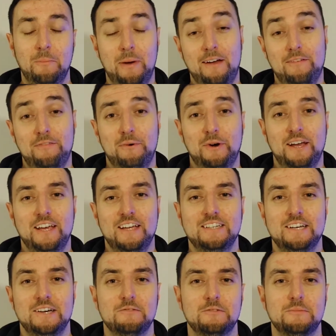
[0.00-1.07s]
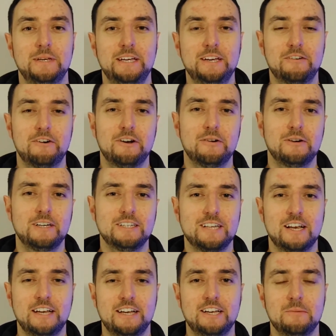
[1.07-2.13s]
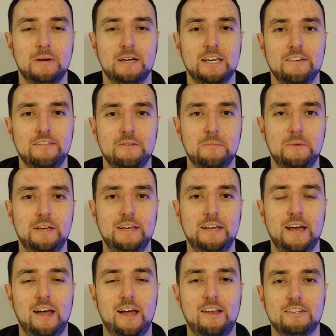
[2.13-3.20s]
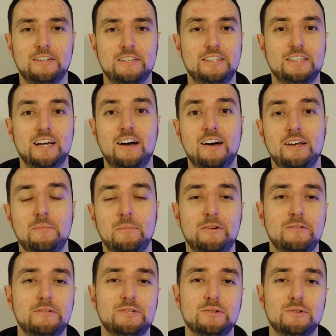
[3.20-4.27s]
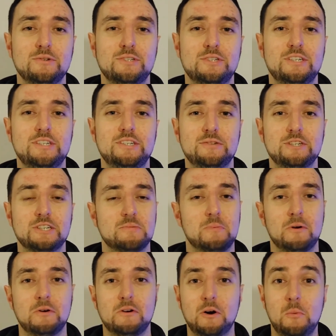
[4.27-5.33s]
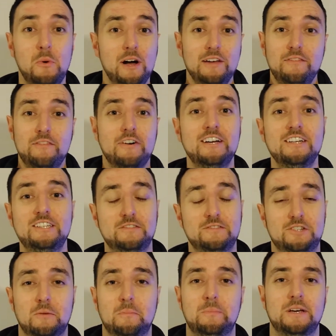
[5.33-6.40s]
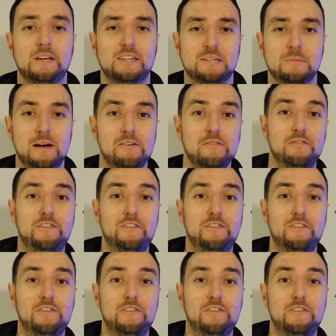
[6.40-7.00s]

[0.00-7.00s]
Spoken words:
Pathway has helped me grow as a leader by giving me a lot of time and resources to explore a wide variety of topics about